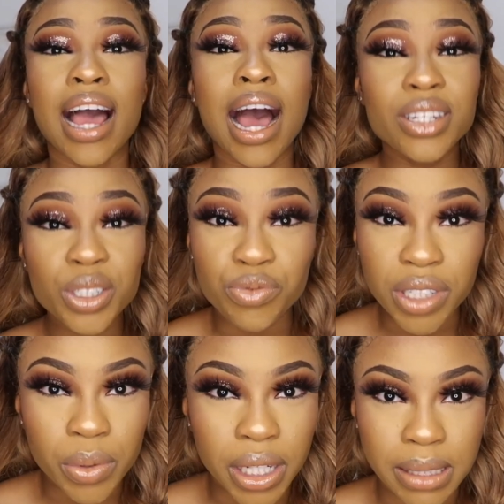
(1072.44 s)
like I just
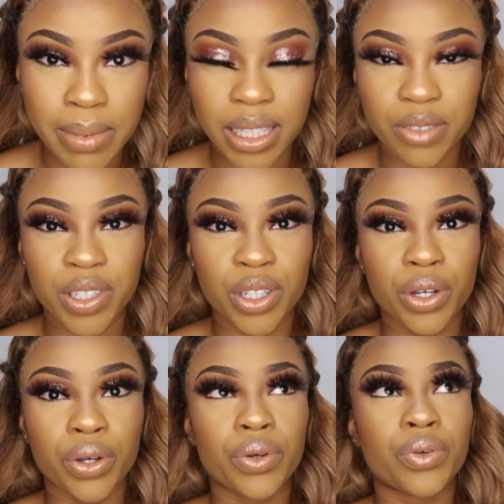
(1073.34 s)
really wanted to make this
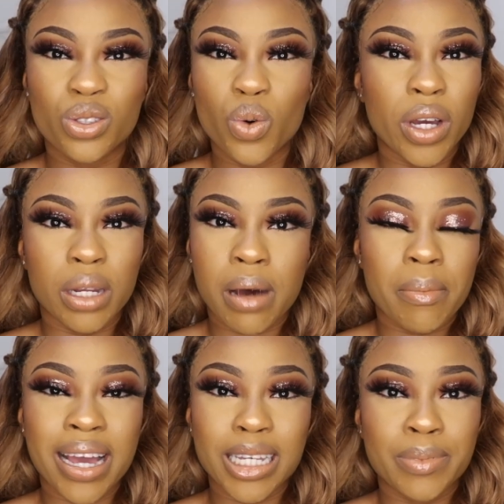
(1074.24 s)
video talking
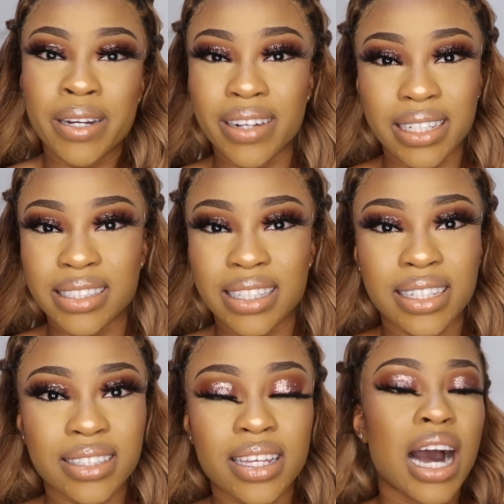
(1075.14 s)
about my
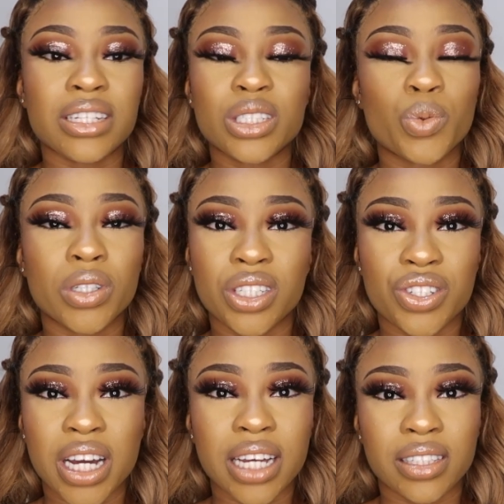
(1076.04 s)
experiences. I just wanted
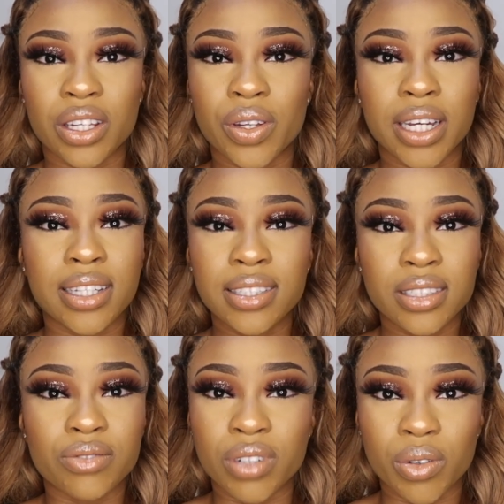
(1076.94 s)
you guys to know that this
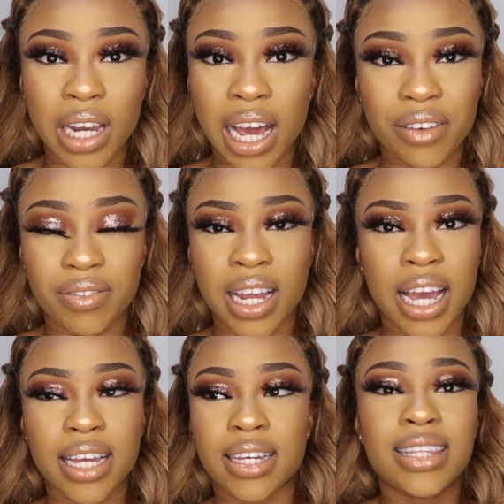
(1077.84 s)
is real life.
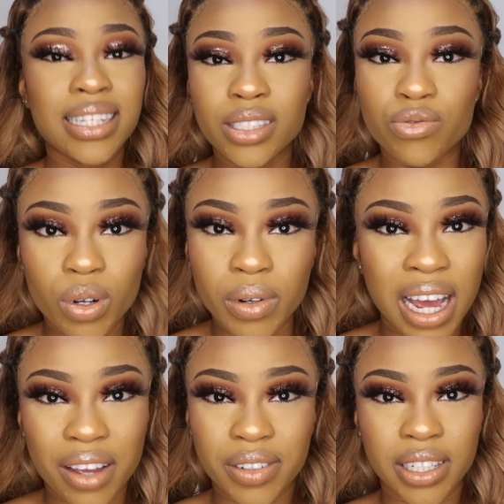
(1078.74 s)
Like this is real
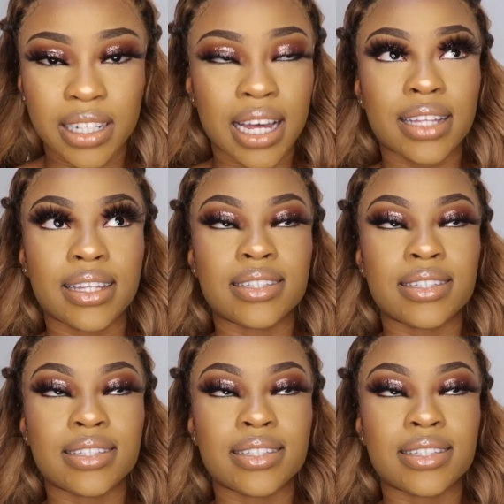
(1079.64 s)
life, innit? Like